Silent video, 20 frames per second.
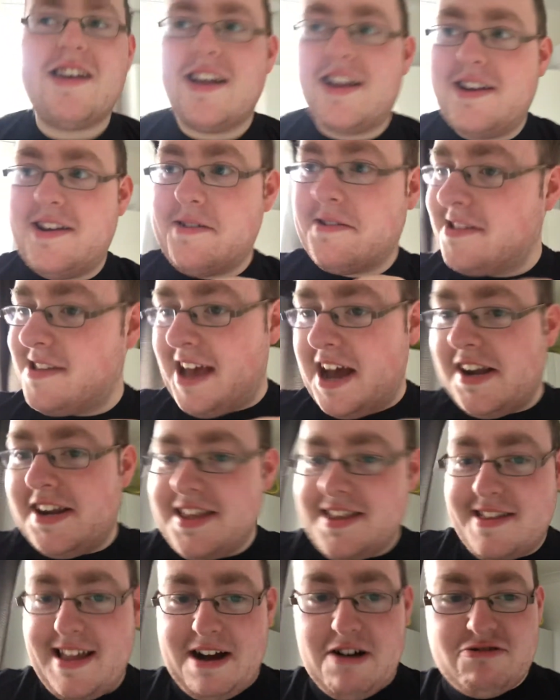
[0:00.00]
and because
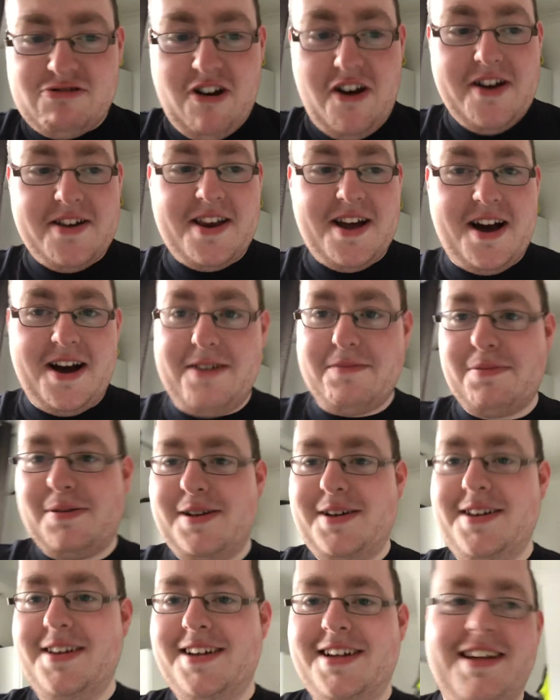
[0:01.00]
Andy's now growing up,
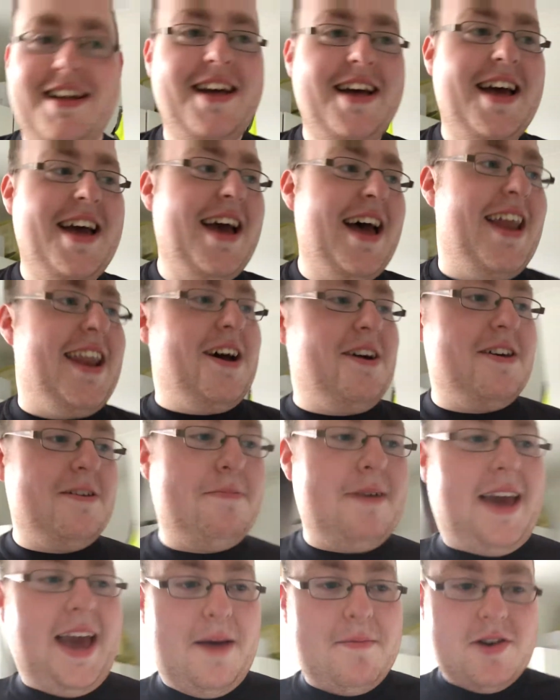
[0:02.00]
and now he
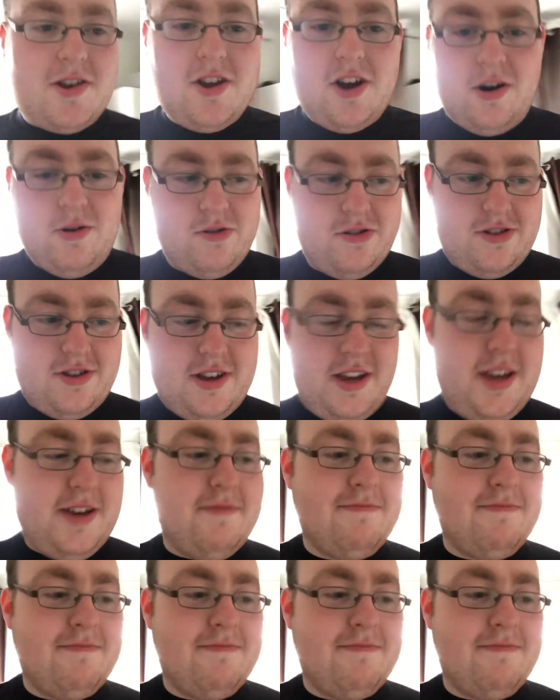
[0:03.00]
became adult.